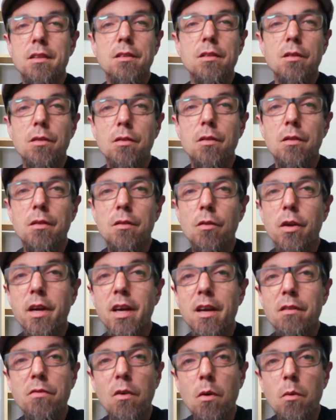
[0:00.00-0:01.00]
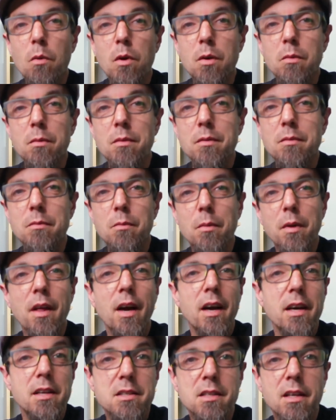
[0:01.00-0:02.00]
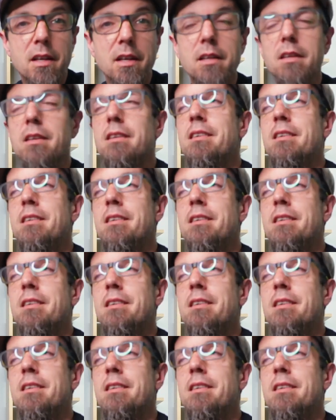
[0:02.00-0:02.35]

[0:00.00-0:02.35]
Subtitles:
looking forward with hindsight.